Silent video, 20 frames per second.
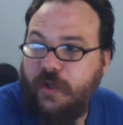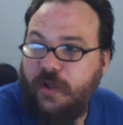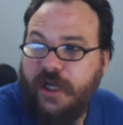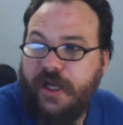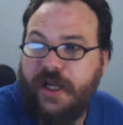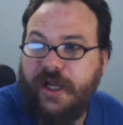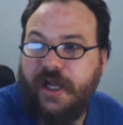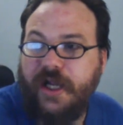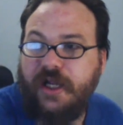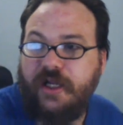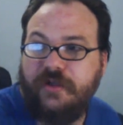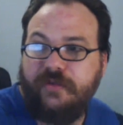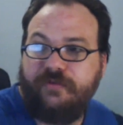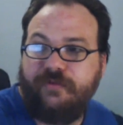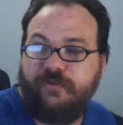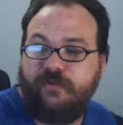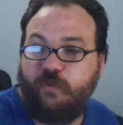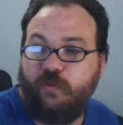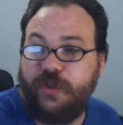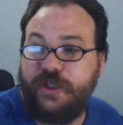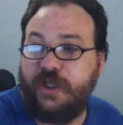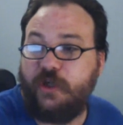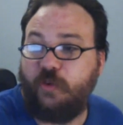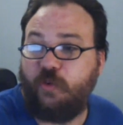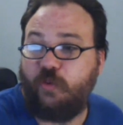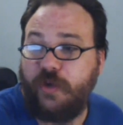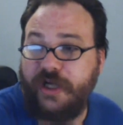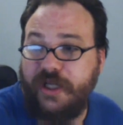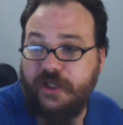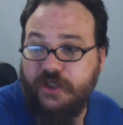I have
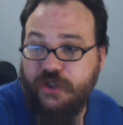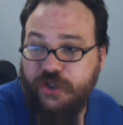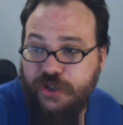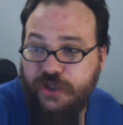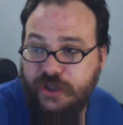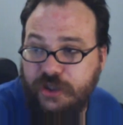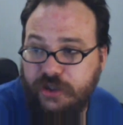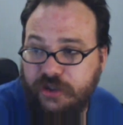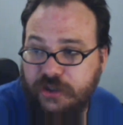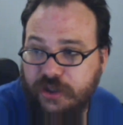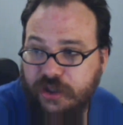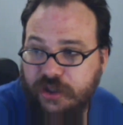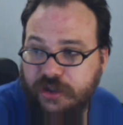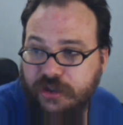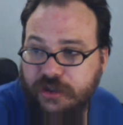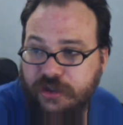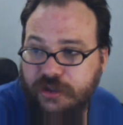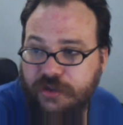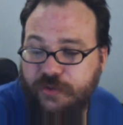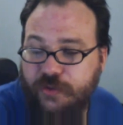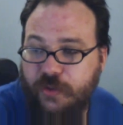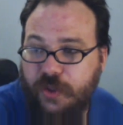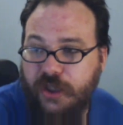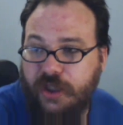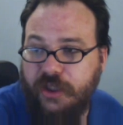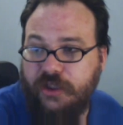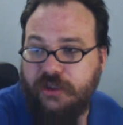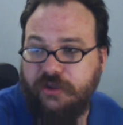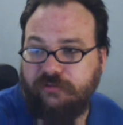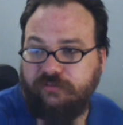rearranged it
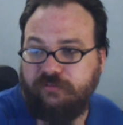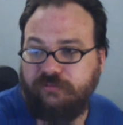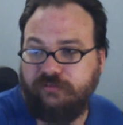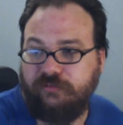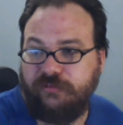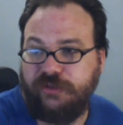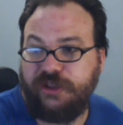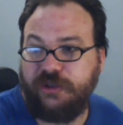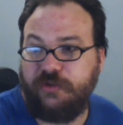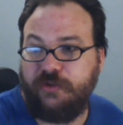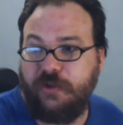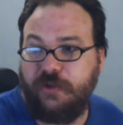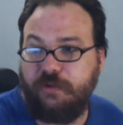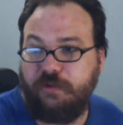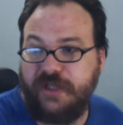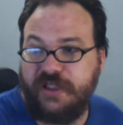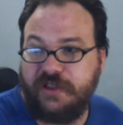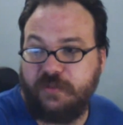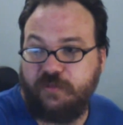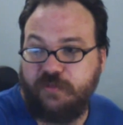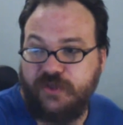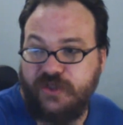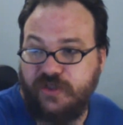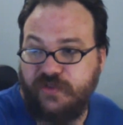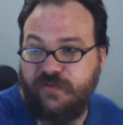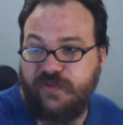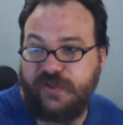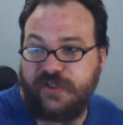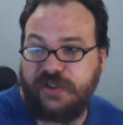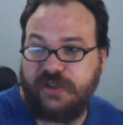to deal with my
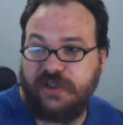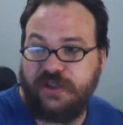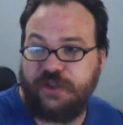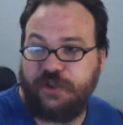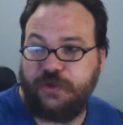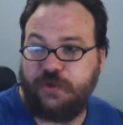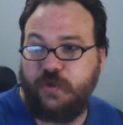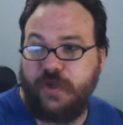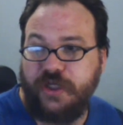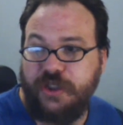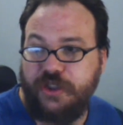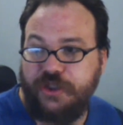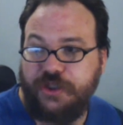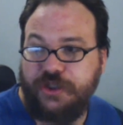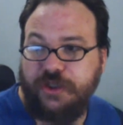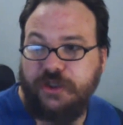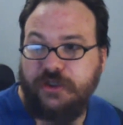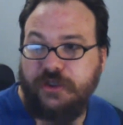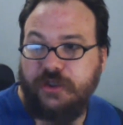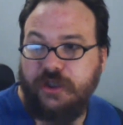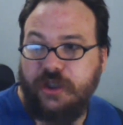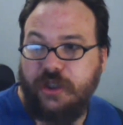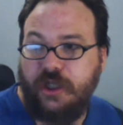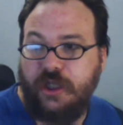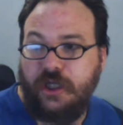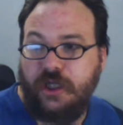specific situation.